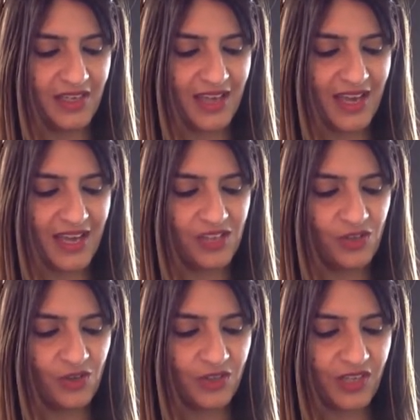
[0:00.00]
and
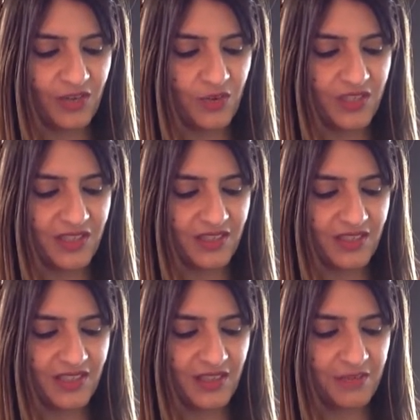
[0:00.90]
you'll also get visitors
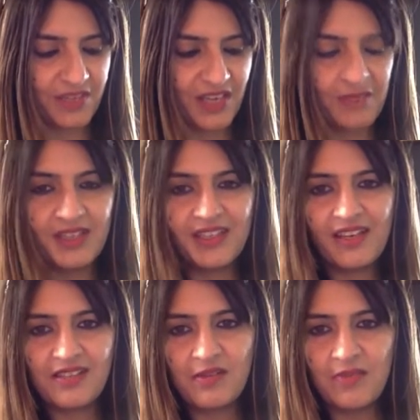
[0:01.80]
in some time. And there
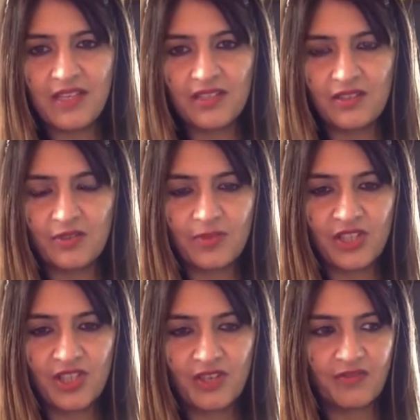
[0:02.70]
is a message to be
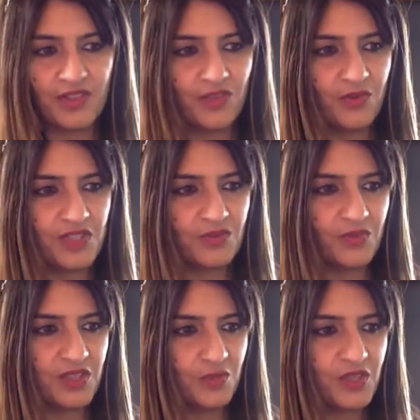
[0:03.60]
shared with you,
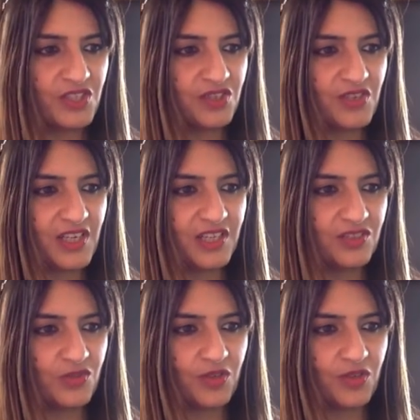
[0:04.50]
which relates